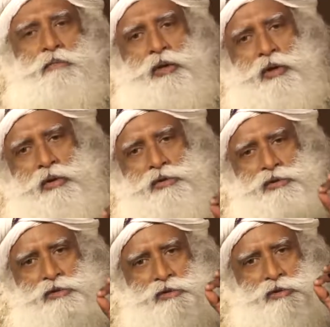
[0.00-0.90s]

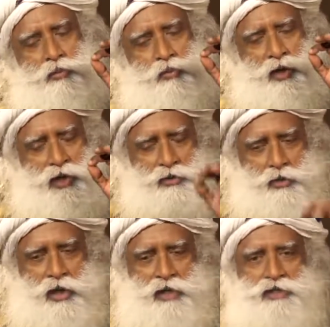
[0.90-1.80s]
Because the way
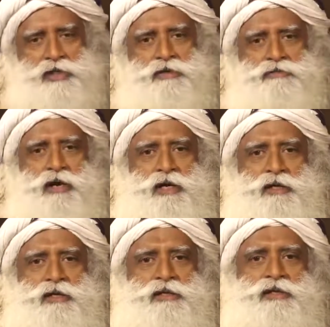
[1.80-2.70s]
you
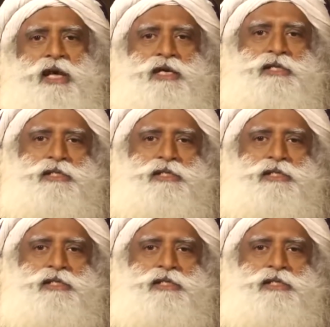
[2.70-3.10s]
identified, that